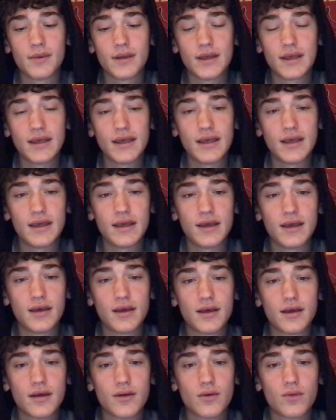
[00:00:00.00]
He
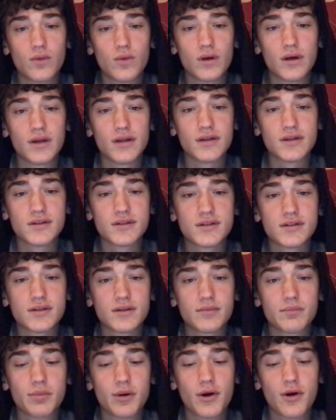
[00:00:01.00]
was
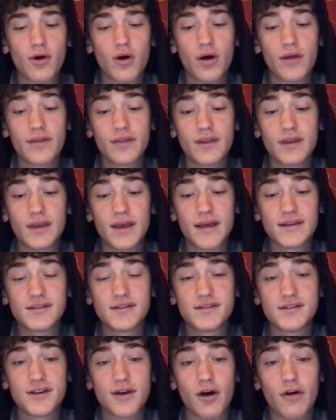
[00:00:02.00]
put on the
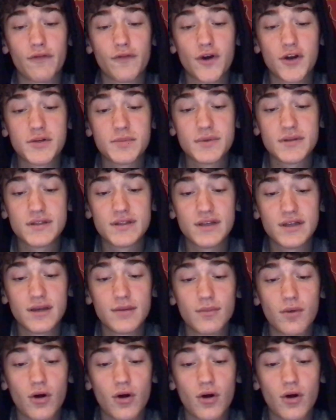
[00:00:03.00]
SEC All-Freshman team,